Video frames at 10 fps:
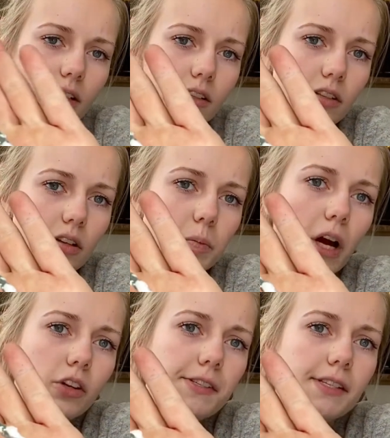So the
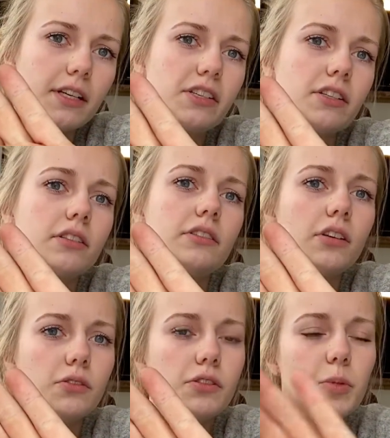powder sticks to the
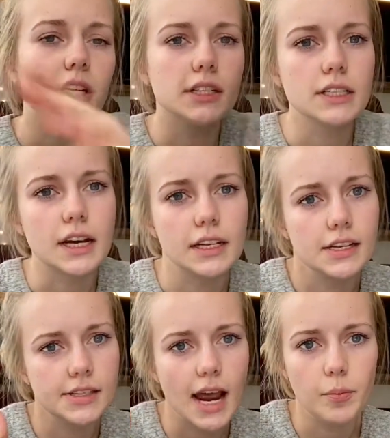nodes because it's kind of
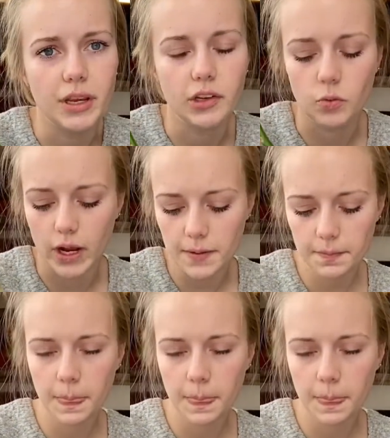sappy and wet.